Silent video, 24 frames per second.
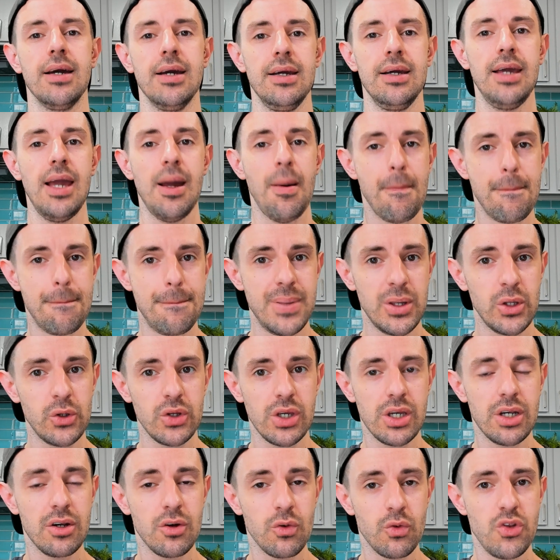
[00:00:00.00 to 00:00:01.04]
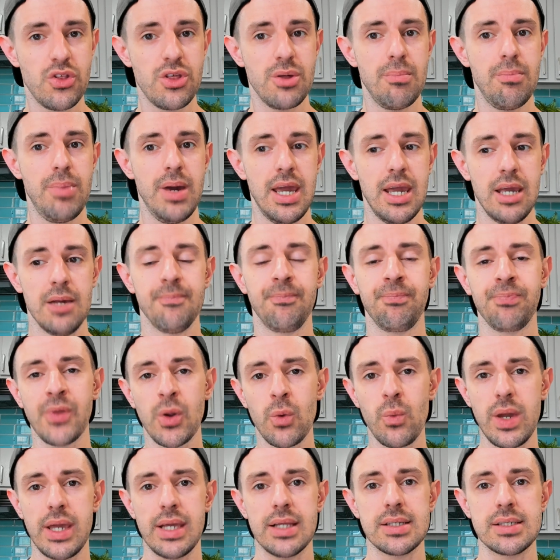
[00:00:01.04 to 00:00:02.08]
Yeah, billion with a B.
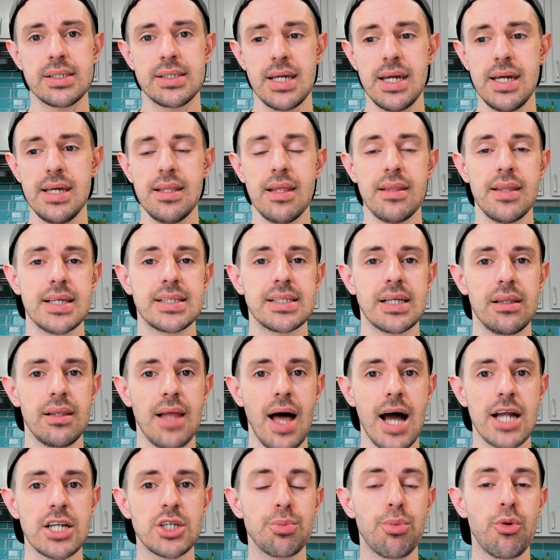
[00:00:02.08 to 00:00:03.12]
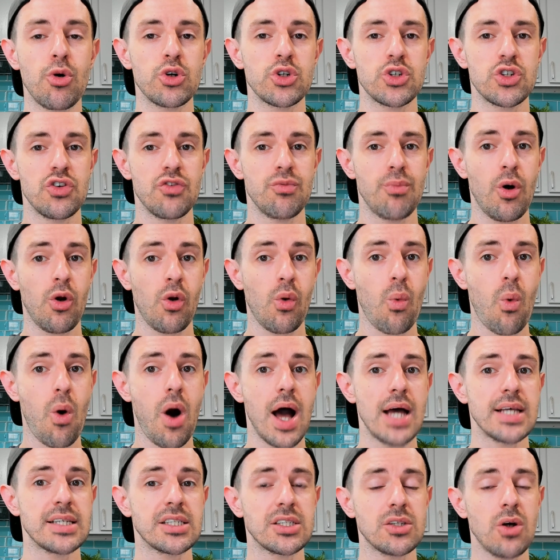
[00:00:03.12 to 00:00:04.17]
We can see that there's a large portion of Model
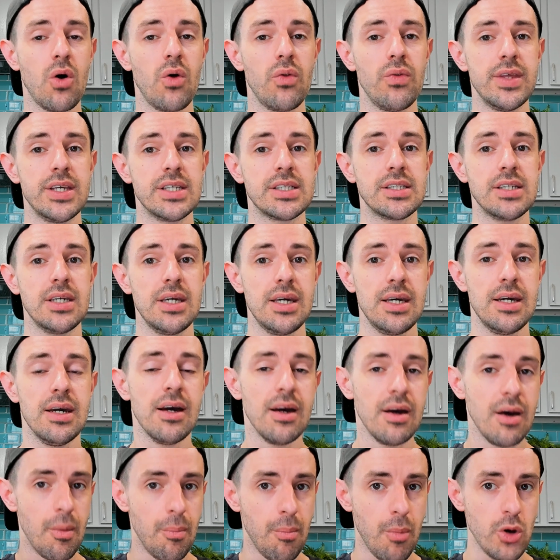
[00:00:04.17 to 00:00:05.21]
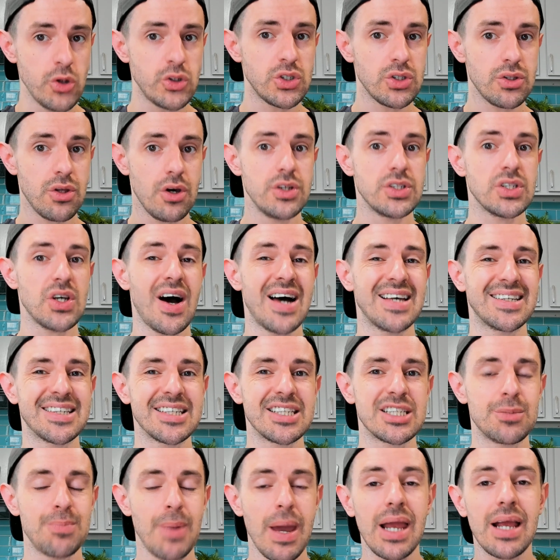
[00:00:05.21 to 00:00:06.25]
Ys sold this year, most of those I
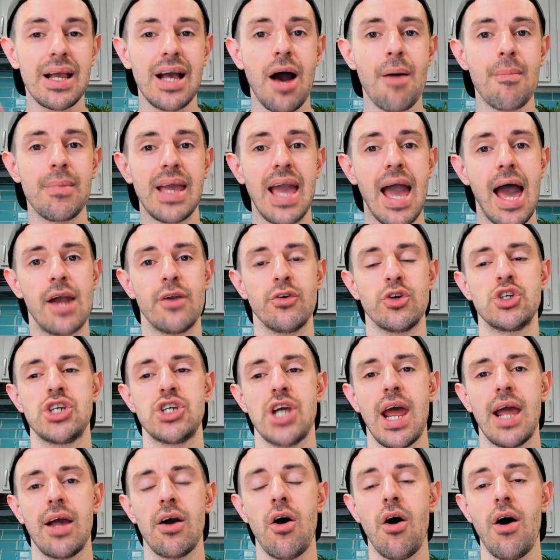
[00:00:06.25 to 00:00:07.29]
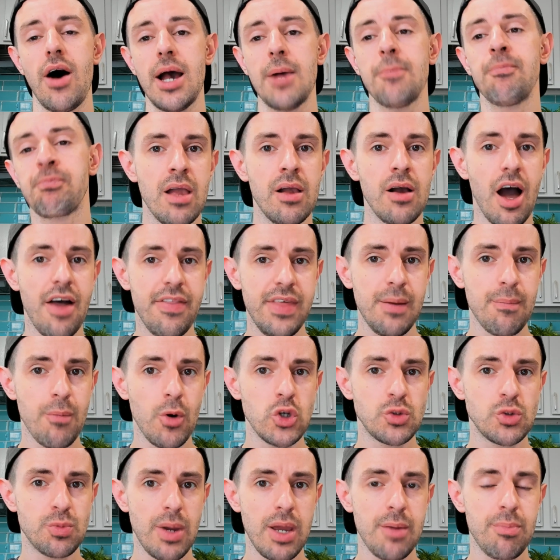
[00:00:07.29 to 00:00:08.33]
suspect coming out of Shanghai. I think
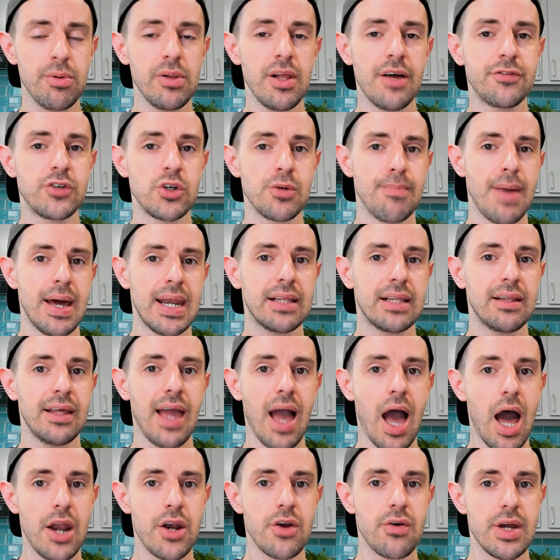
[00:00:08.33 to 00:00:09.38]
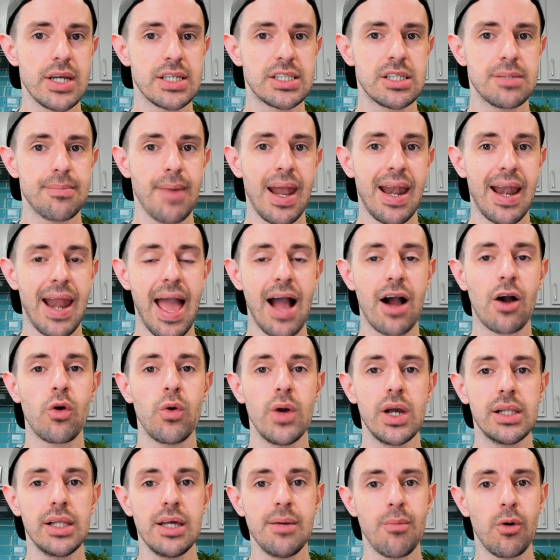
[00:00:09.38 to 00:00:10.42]
most people have dramatically underestimated how
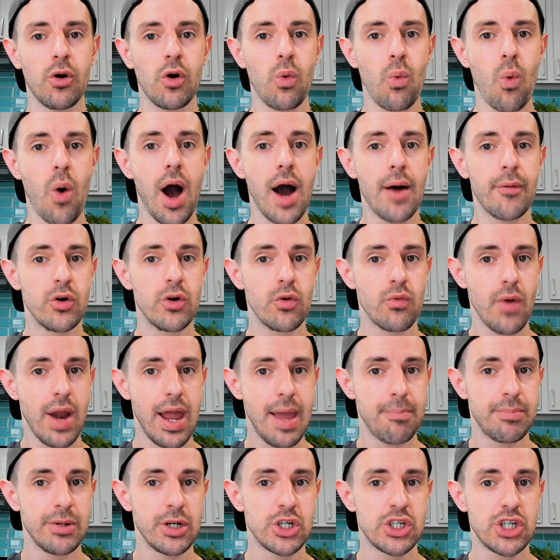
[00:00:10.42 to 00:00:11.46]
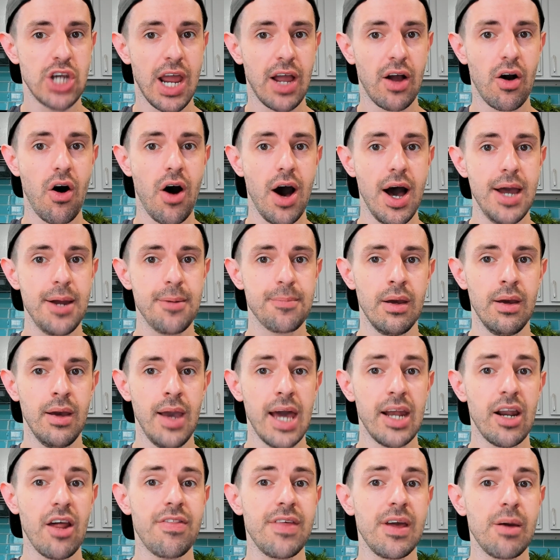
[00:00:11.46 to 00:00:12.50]
quickly Model Y would ramp in Shanghai,
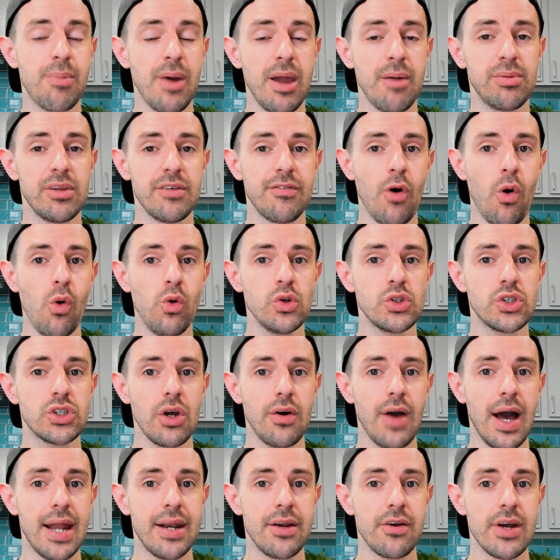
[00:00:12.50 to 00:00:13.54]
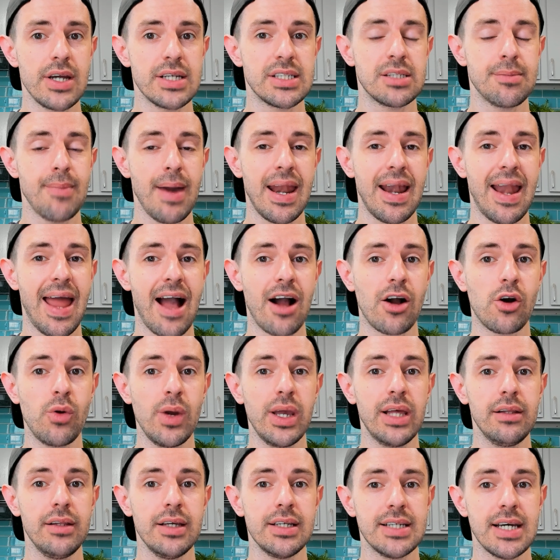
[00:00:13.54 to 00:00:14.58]
and I think people have also underestimated how
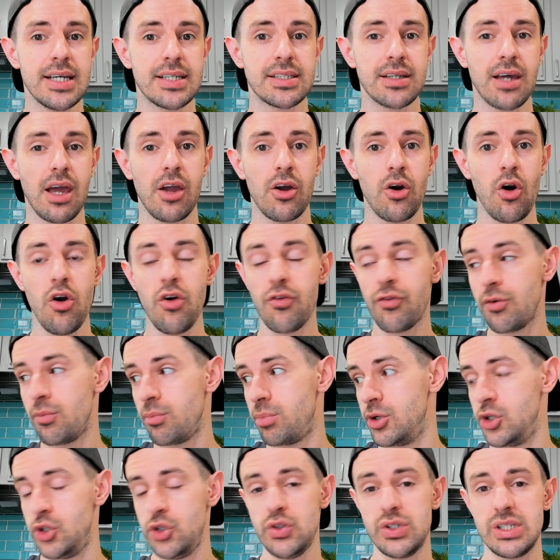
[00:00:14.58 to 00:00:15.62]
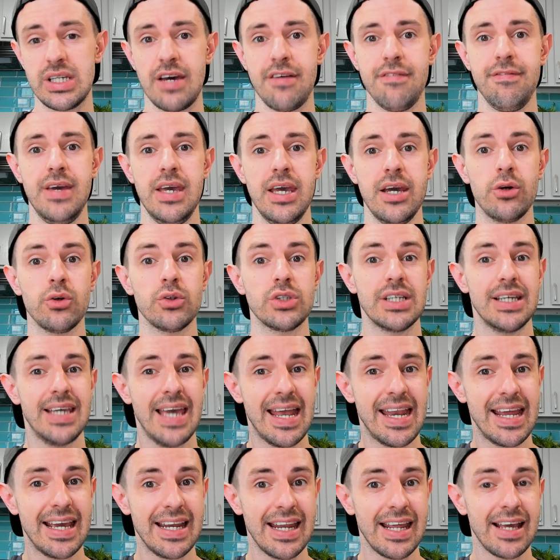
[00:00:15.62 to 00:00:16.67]
quickly Tesla can go from producing a vehicle to
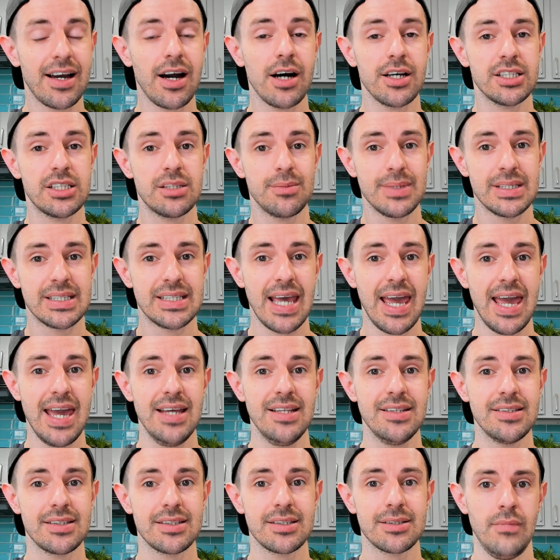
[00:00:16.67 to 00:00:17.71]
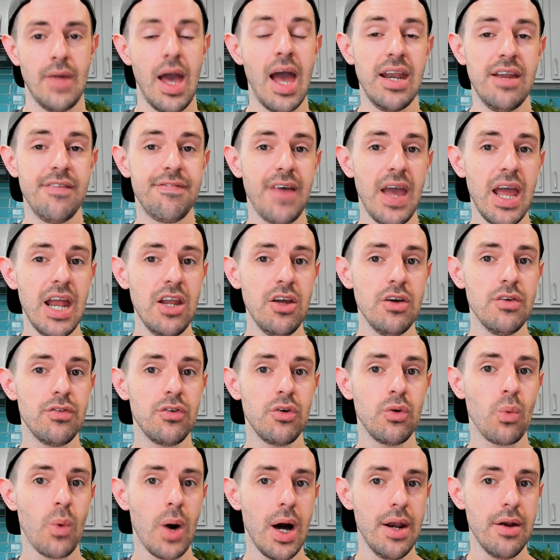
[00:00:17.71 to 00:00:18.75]
getting it in customers' hands. And if any of
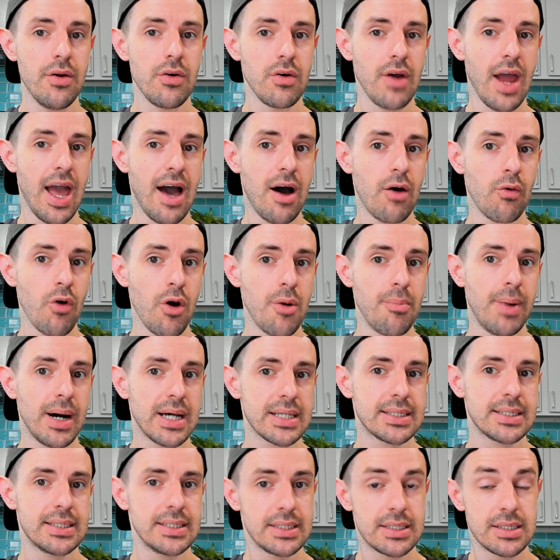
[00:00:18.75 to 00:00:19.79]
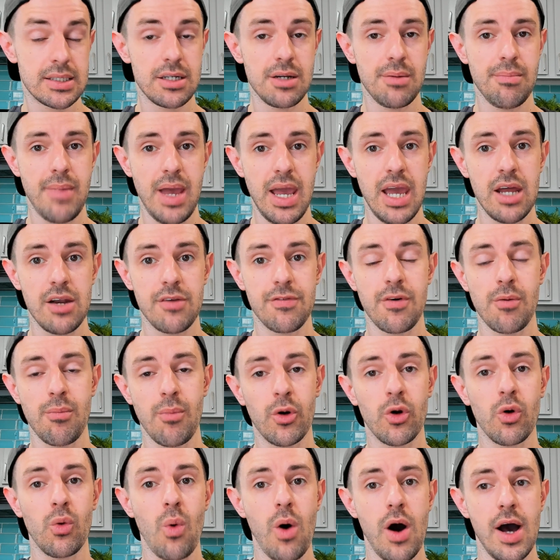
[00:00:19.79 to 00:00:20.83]
you wonder how robust is the demand for
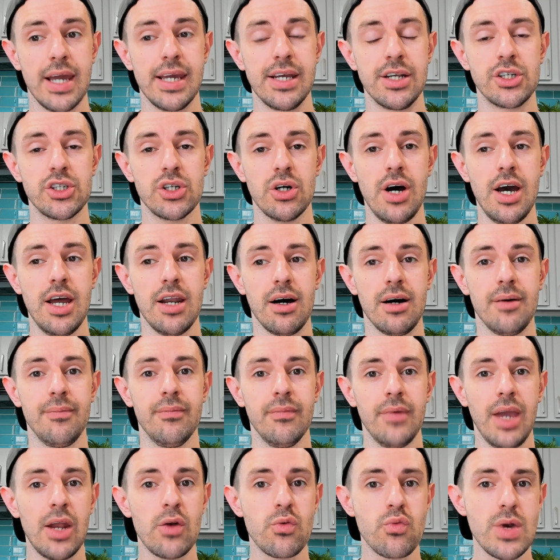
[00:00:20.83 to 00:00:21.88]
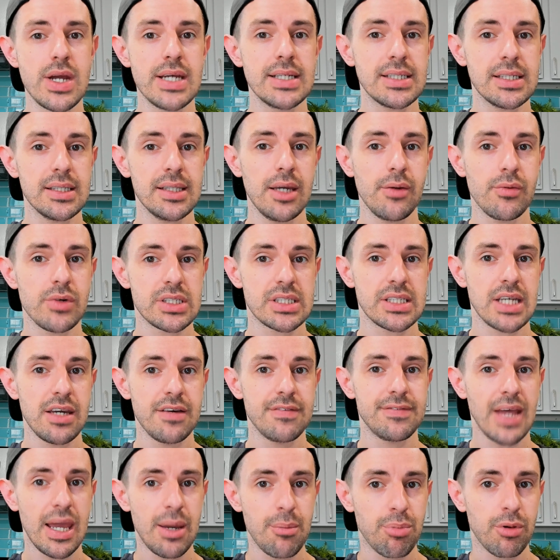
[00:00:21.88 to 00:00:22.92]
Model Y in China, it recently
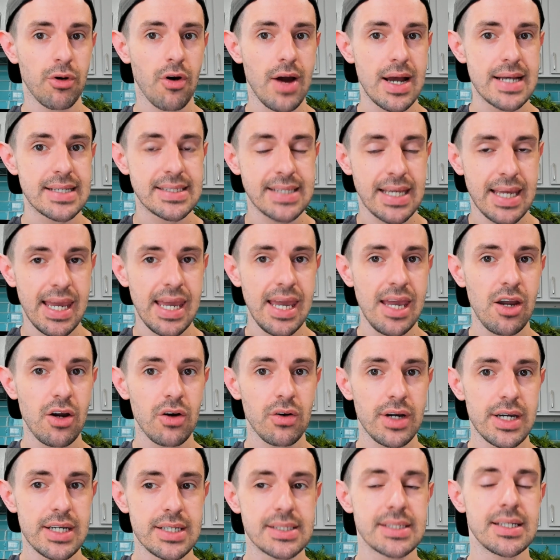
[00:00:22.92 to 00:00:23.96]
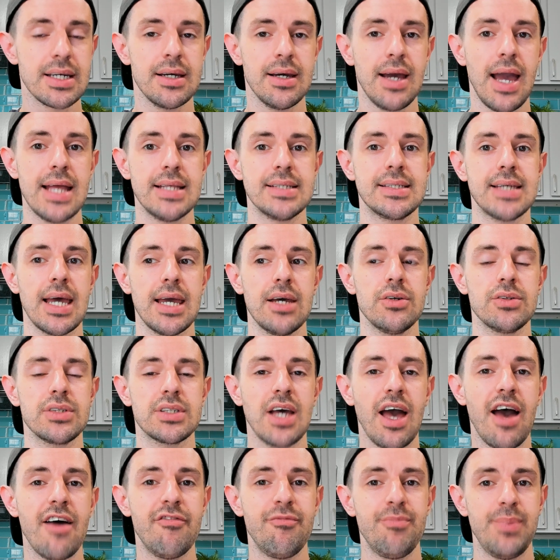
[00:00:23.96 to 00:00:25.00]
received a price increase and sales
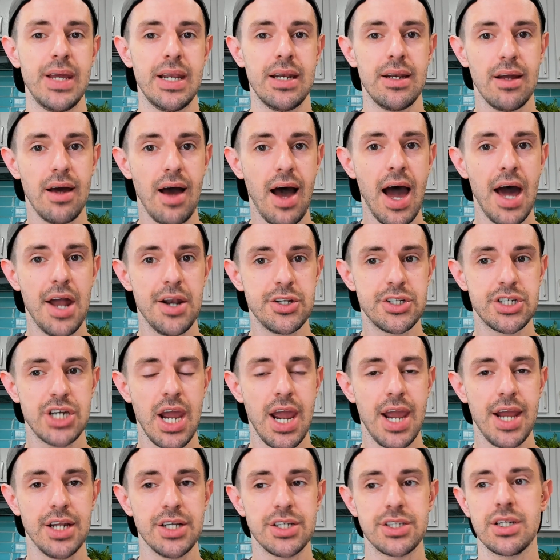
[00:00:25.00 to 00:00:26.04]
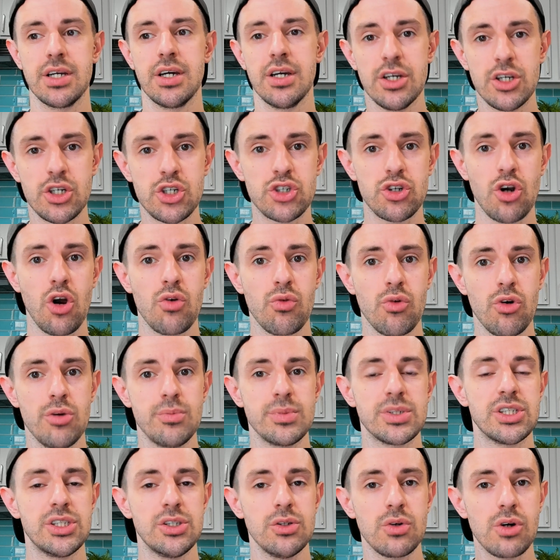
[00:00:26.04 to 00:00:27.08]
have been unchanged.
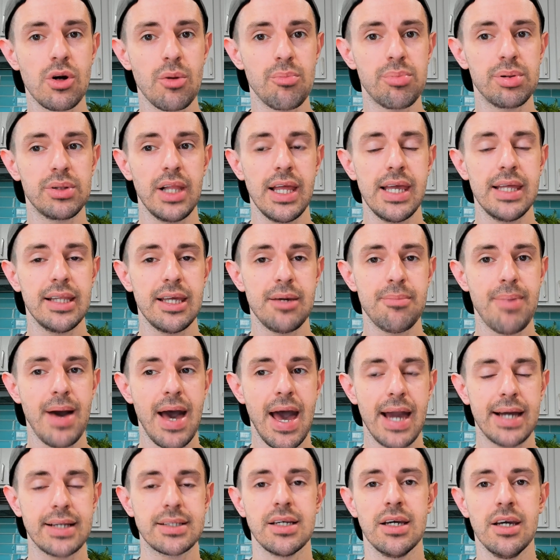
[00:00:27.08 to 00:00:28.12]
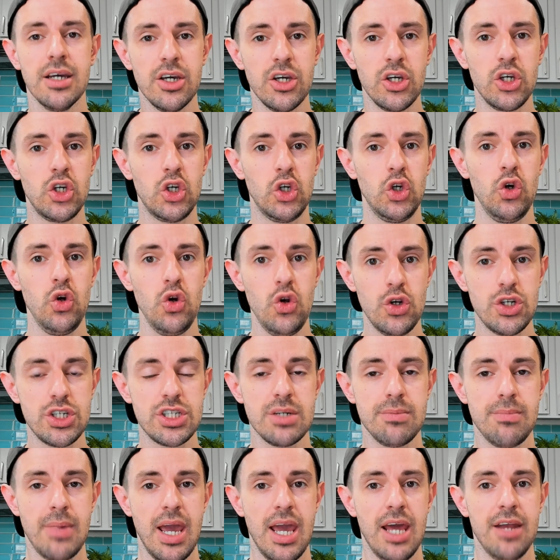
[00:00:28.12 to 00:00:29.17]
Showrooms still completely packed, huge
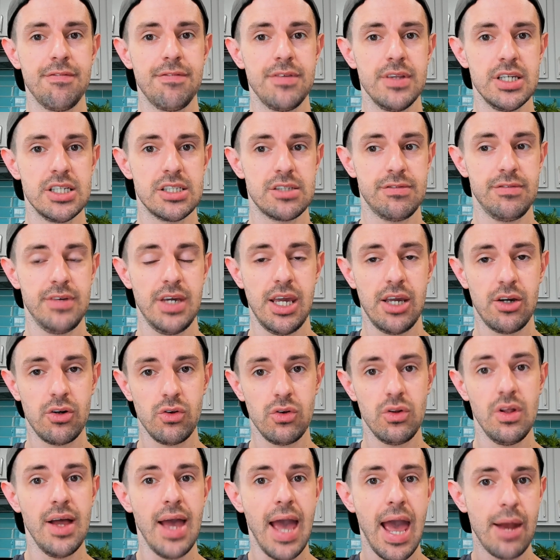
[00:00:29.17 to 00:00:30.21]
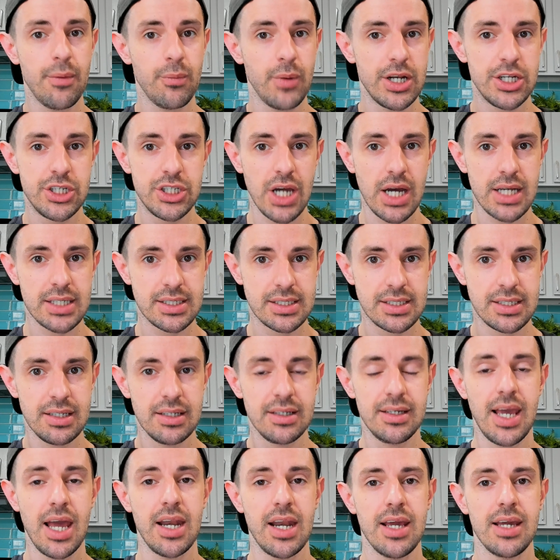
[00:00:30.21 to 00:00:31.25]
demand for this vehicle and we're just
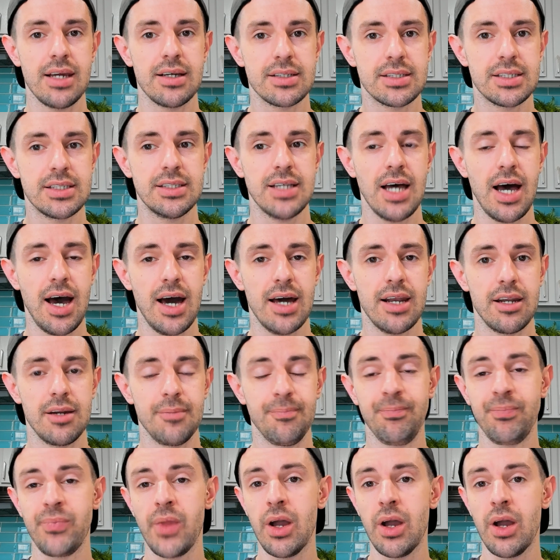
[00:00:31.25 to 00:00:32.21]
getting started.